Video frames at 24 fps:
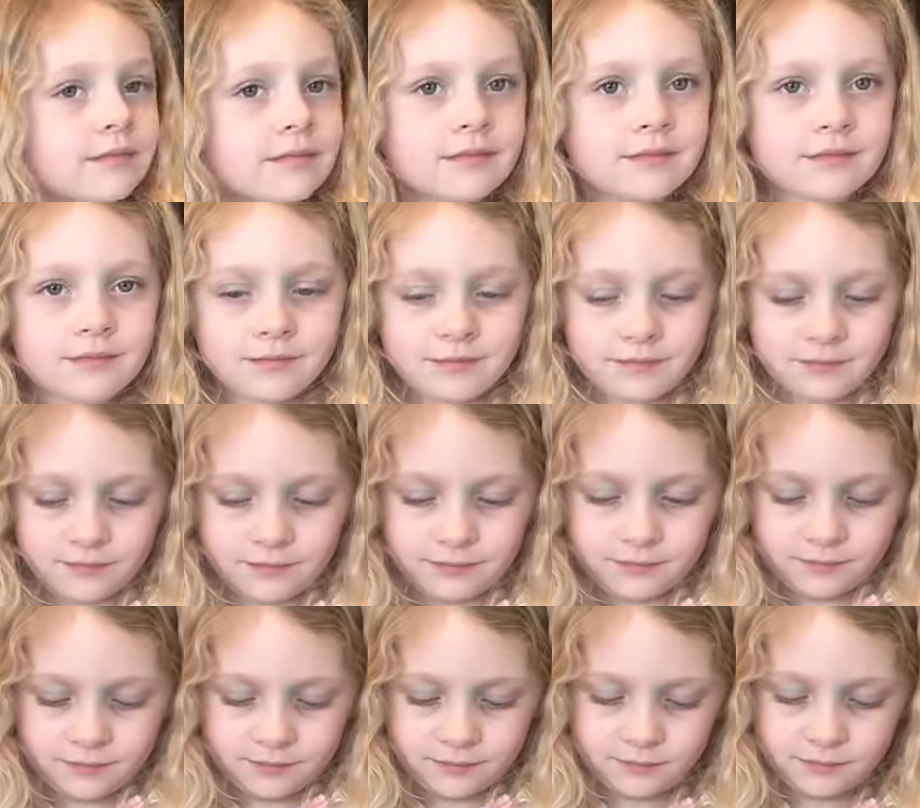You want to
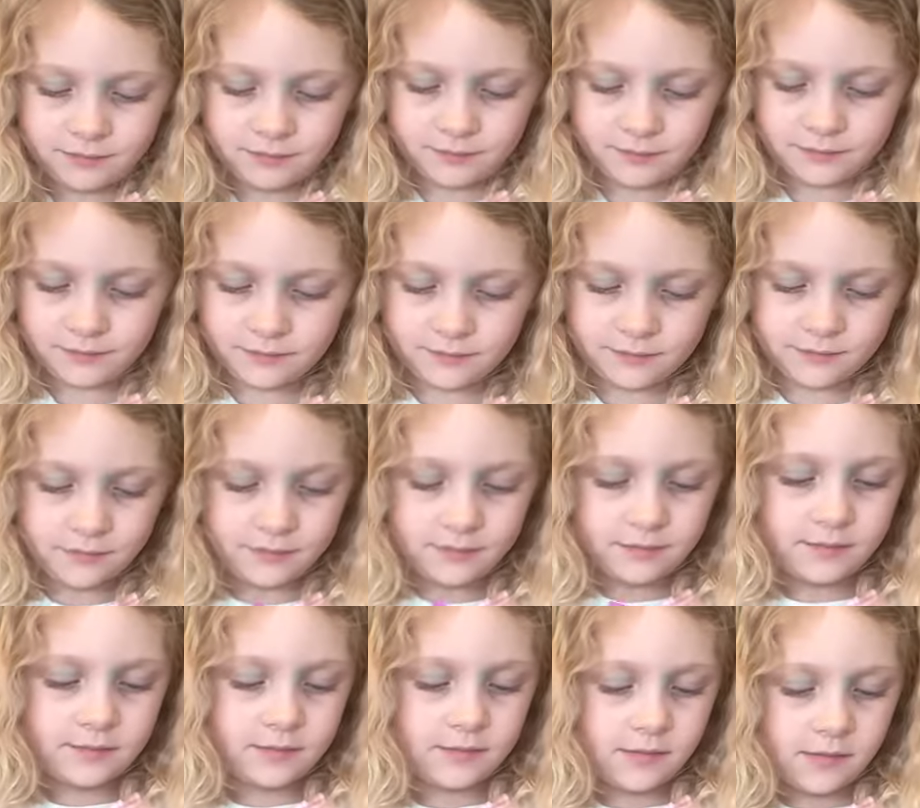open Barbie?
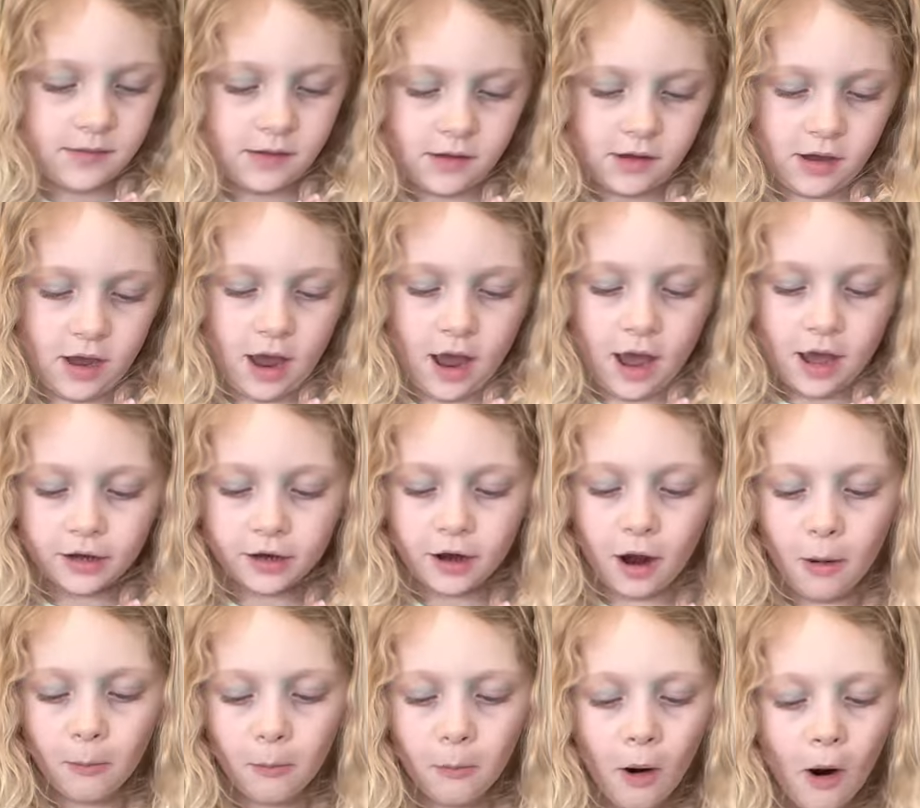
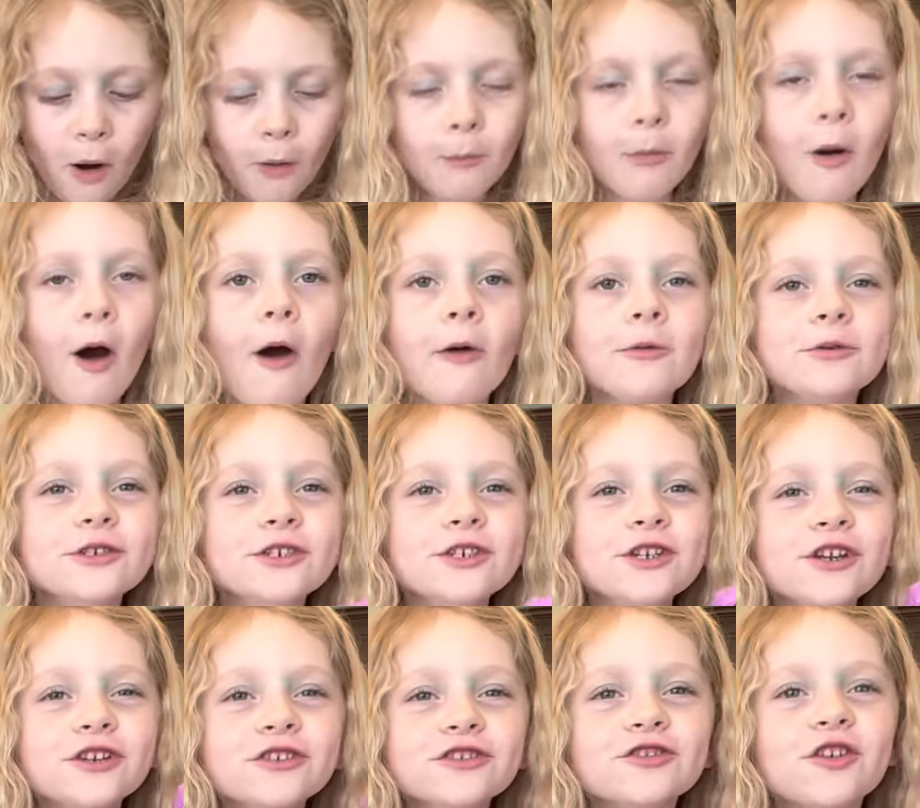Come on, Barbie.
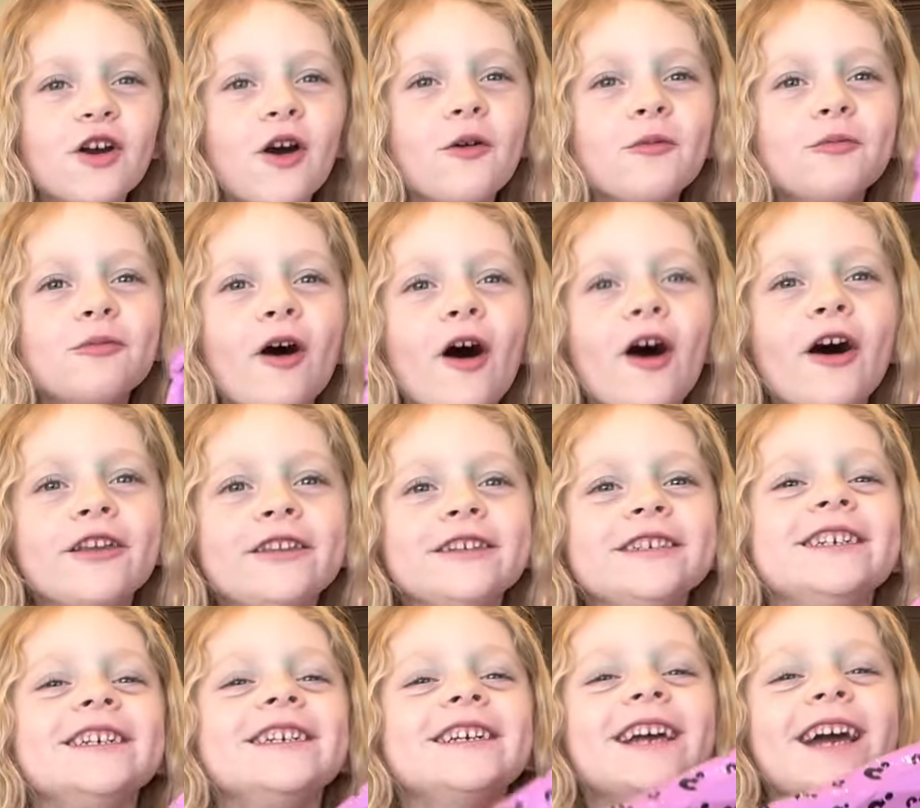Let's go
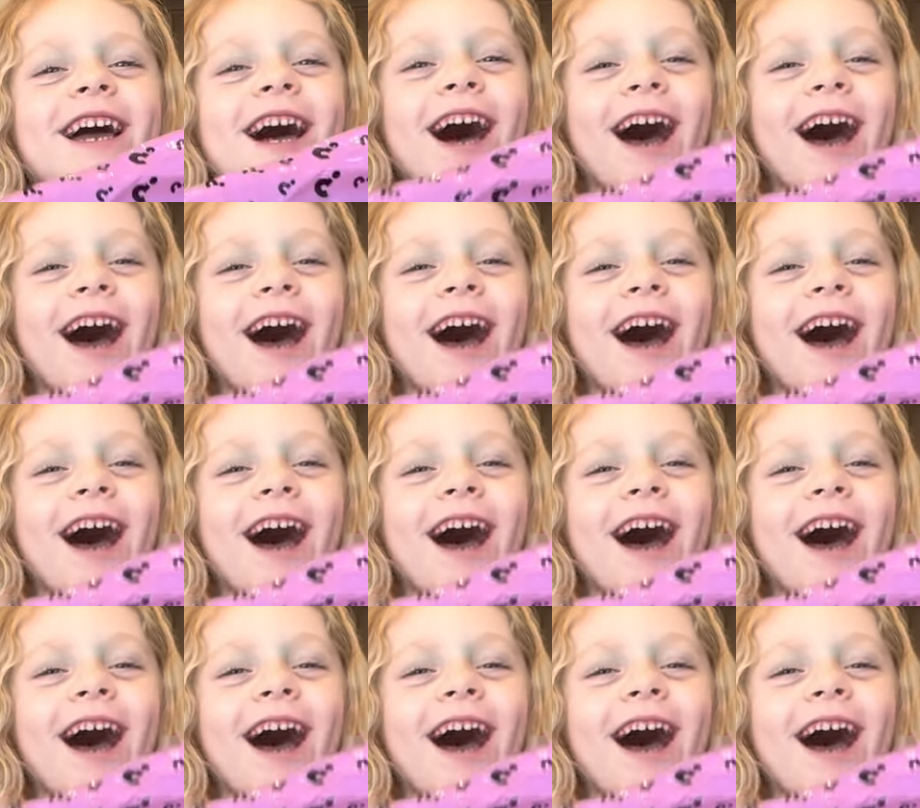party.